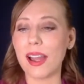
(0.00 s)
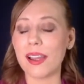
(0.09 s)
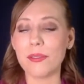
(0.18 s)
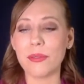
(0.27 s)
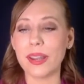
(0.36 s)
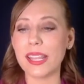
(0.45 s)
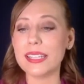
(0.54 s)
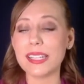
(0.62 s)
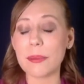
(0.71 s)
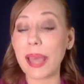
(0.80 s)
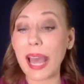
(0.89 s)
What ended
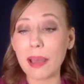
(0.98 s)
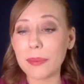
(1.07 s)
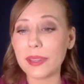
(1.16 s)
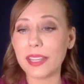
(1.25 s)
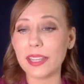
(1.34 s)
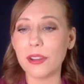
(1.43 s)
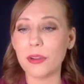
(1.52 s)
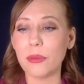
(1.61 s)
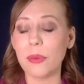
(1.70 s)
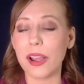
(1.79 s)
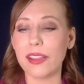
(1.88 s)
up happening
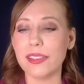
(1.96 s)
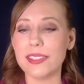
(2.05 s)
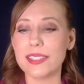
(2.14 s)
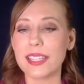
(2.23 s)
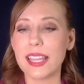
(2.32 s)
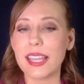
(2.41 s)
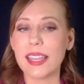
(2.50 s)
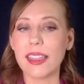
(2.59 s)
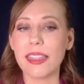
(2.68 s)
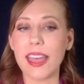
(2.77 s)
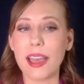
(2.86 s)
was
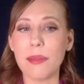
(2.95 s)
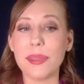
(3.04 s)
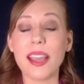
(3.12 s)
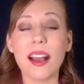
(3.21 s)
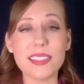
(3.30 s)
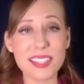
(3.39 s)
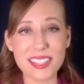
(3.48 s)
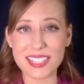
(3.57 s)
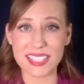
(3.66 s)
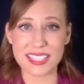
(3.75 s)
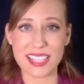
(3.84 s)
that because of the
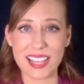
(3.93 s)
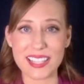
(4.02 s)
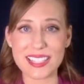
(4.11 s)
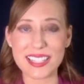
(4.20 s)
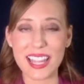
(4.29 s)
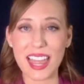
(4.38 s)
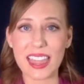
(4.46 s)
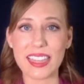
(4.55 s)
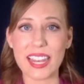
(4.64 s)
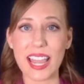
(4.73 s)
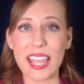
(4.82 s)
success
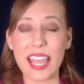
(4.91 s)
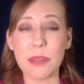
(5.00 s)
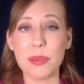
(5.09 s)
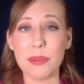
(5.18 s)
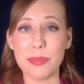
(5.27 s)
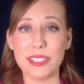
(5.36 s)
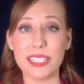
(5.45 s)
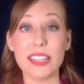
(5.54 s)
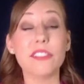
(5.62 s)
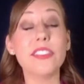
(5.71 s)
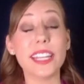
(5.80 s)
that I had been building,
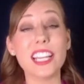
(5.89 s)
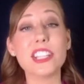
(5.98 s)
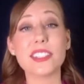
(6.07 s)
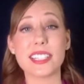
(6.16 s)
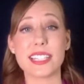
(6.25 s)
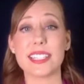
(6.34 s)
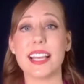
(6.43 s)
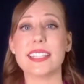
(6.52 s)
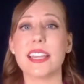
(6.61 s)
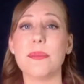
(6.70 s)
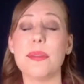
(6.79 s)
the financial success
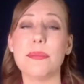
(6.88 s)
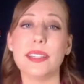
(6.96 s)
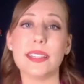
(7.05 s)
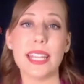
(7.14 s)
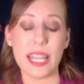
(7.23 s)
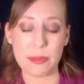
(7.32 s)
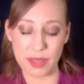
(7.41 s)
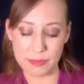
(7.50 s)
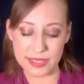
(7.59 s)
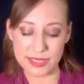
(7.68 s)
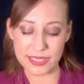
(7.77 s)
I'd been building in my
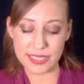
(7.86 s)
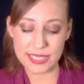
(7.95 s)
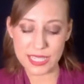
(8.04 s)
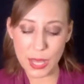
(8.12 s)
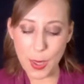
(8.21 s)
business,